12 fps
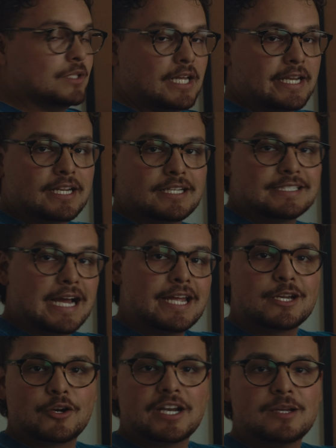like
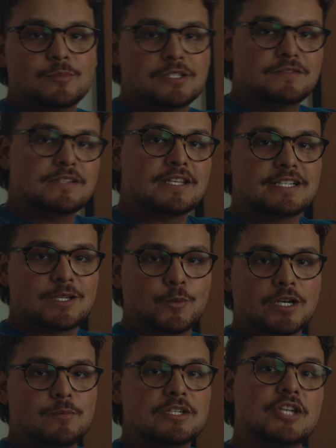diagram of the things that we're
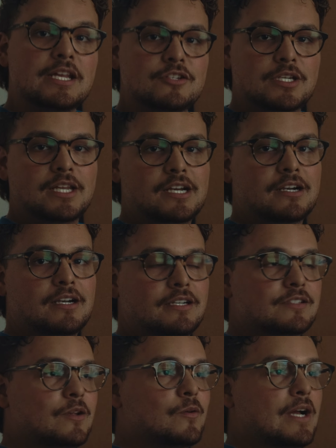going to be changing here.
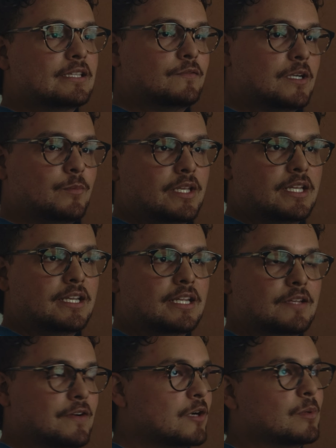So at the very
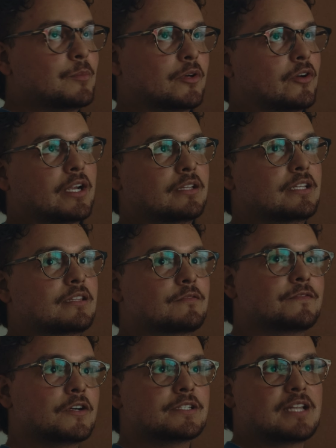beginning, if I remember correctly, the
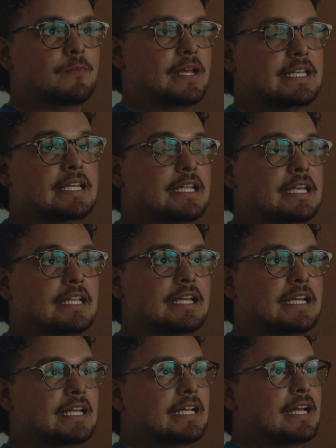first time I did it,
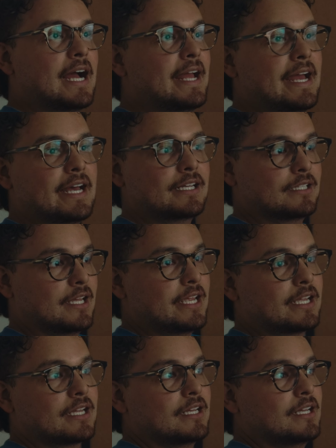I had
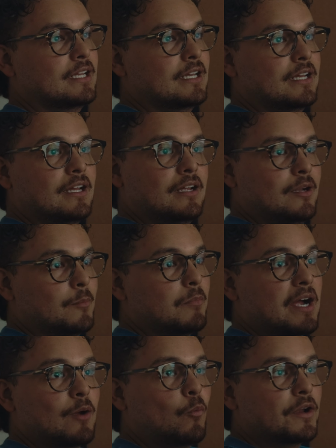like
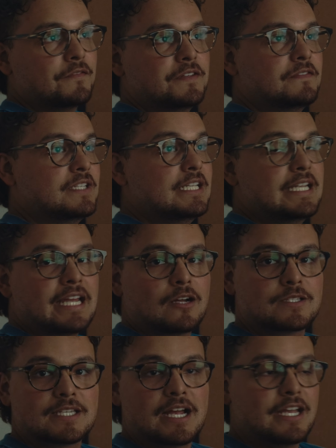my 150D
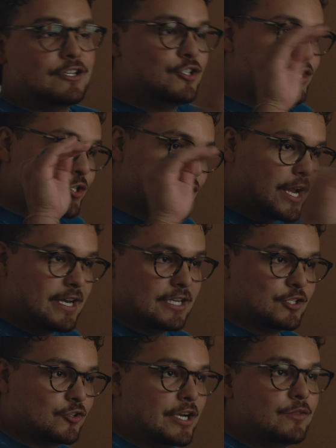outside just shining
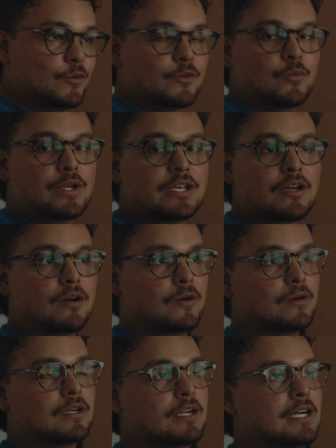straight through the
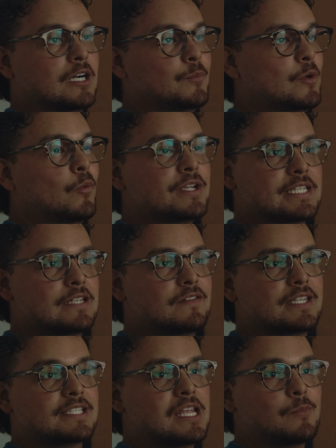window. It wasn't
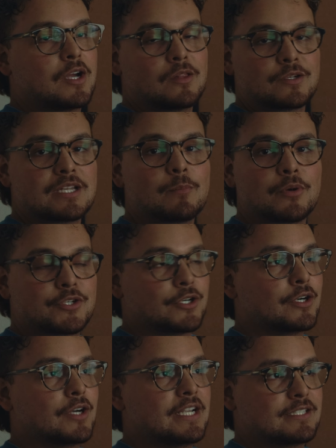even the same color
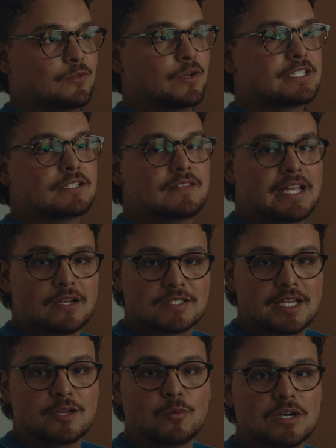temperature as the rest of the
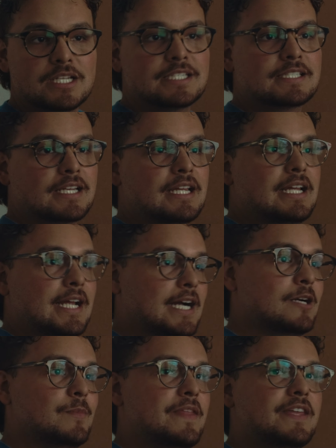outside was.
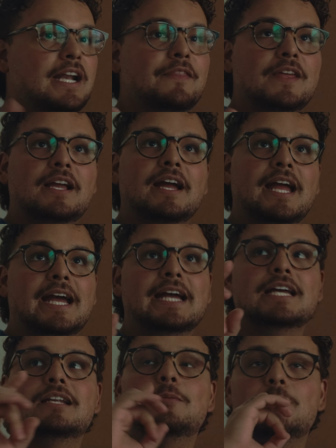And then I think I
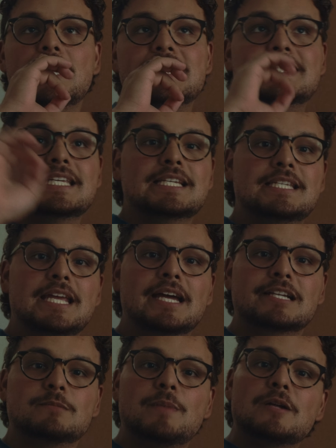had my
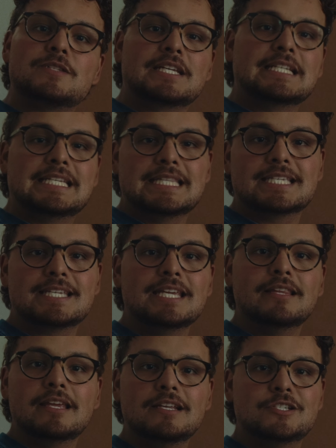60X bouncing into the
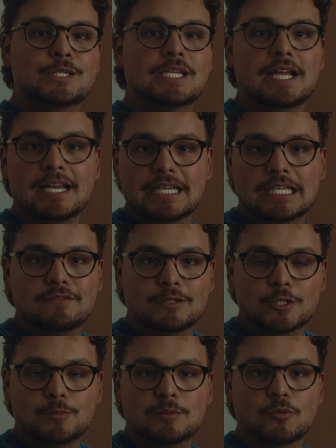ceiling just to kind of give a
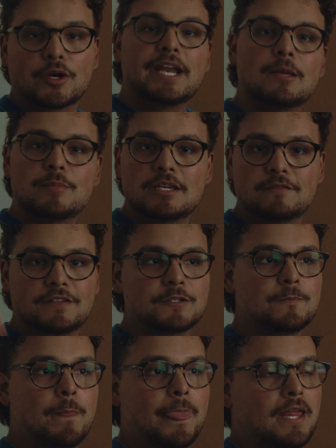little bit more ambient fill.